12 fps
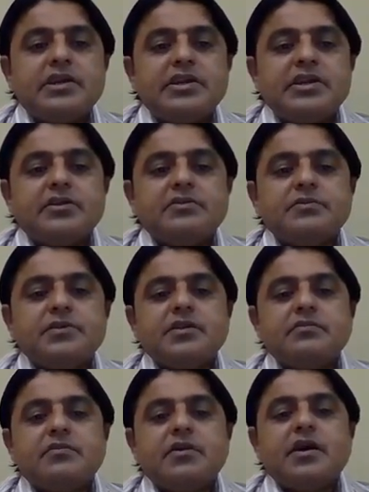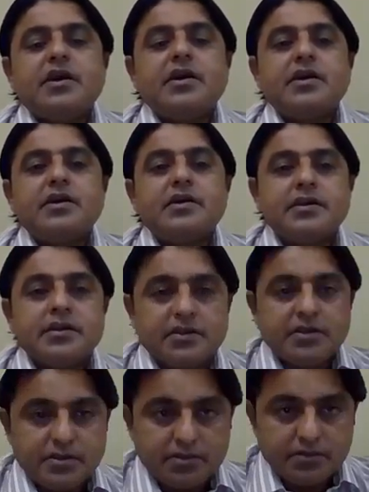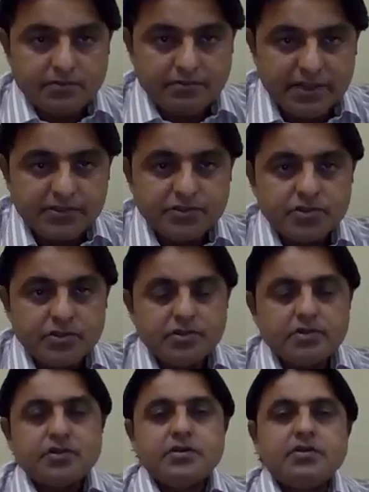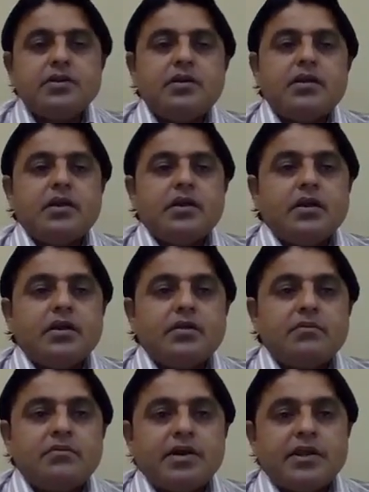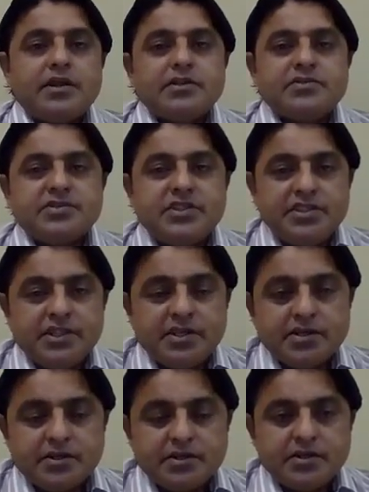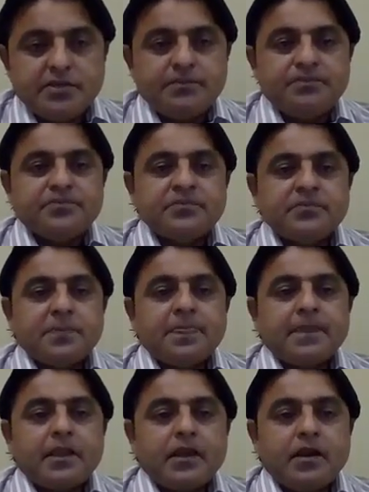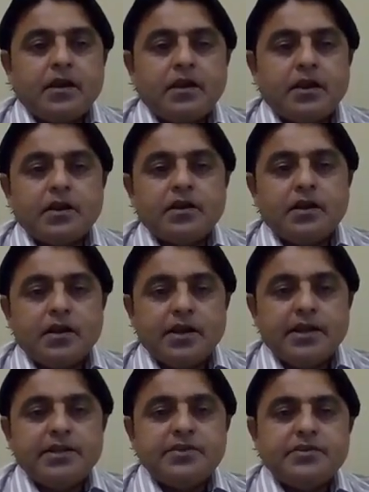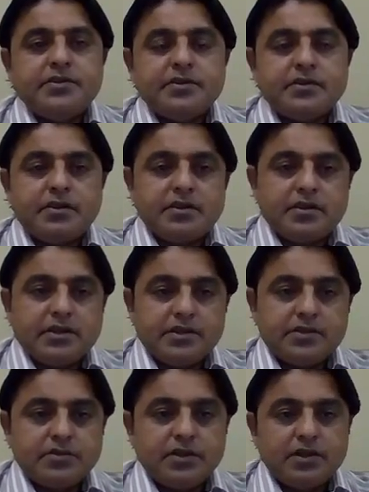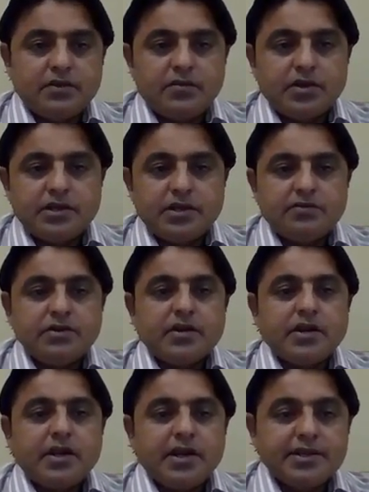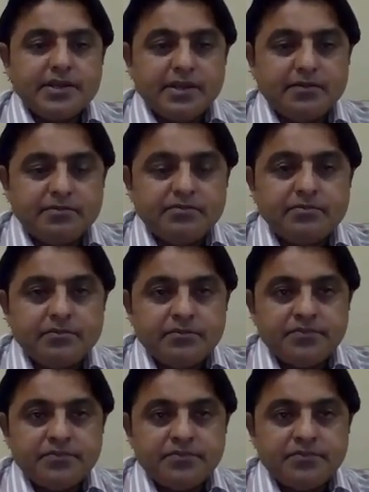he has been my mentor, my senior guide, and today whatever I am,